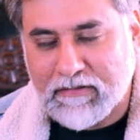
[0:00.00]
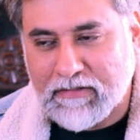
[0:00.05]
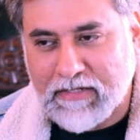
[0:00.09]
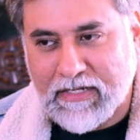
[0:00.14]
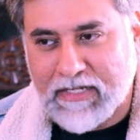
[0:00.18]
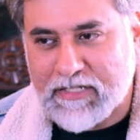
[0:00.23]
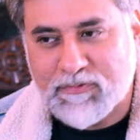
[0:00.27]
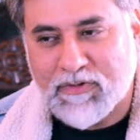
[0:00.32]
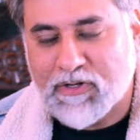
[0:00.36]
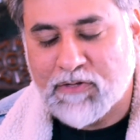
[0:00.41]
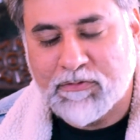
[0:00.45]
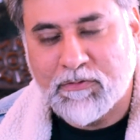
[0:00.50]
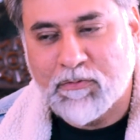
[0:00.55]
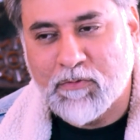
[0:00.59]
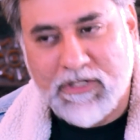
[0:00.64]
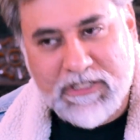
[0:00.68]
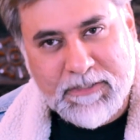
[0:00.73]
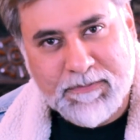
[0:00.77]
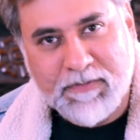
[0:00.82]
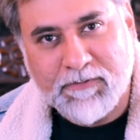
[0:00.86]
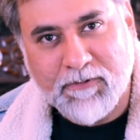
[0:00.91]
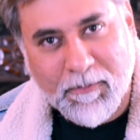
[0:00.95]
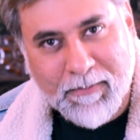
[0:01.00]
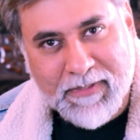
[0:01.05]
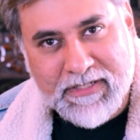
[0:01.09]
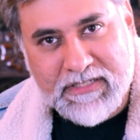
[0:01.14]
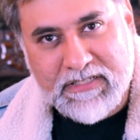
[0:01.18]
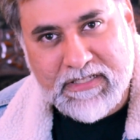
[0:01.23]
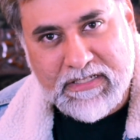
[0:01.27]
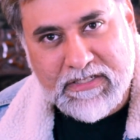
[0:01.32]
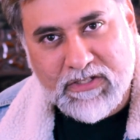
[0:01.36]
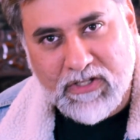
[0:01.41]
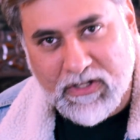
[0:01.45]
It's one of the worst
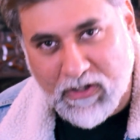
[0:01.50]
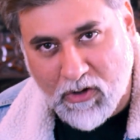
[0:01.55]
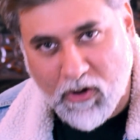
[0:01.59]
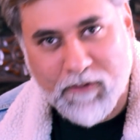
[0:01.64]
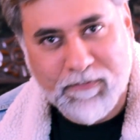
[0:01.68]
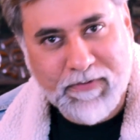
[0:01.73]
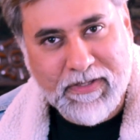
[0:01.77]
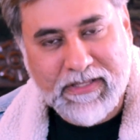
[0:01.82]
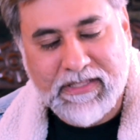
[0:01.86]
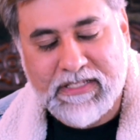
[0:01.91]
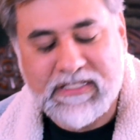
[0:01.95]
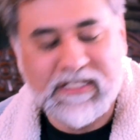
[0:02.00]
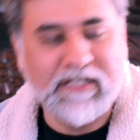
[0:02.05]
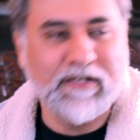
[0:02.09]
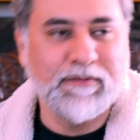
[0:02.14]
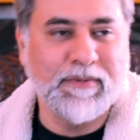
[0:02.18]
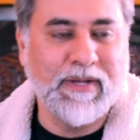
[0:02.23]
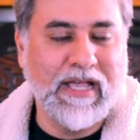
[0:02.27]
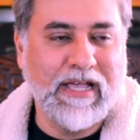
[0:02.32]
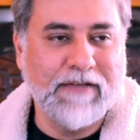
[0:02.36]
performances of Hindi cinema,